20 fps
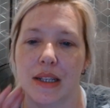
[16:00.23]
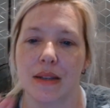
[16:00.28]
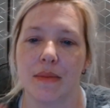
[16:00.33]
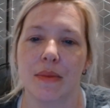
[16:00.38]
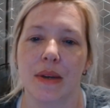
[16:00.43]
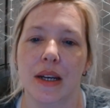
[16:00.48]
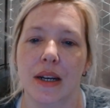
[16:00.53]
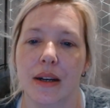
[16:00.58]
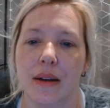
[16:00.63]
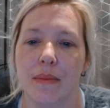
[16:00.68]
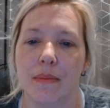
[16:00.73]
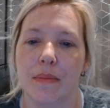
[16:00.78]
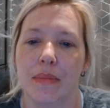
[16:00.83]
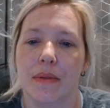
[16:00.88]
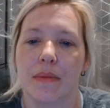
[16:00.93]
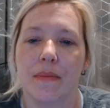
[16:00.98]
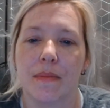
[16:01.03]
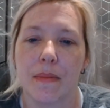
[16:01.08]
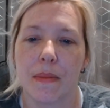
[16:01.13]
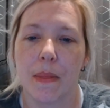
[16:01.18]
me up.
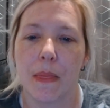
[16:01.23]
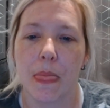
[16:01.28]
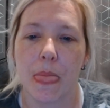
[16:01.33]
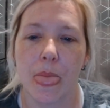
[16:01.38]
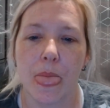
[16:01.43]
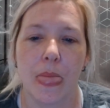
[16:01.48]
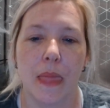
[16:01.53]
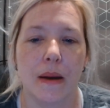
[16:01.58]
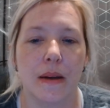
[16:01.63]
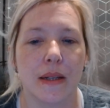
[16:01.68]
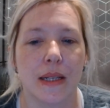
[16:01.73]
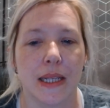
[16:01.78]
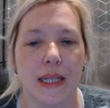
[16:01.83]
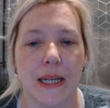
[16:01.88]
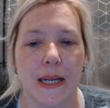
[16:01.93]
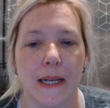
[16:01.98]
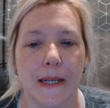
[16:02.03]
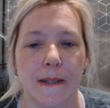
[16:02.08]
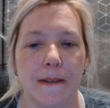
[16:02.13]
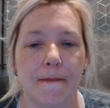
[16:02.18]
So
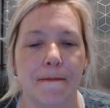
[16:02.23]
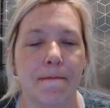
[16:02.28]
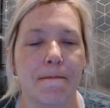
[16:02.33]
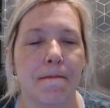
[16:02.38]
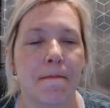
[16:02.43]
I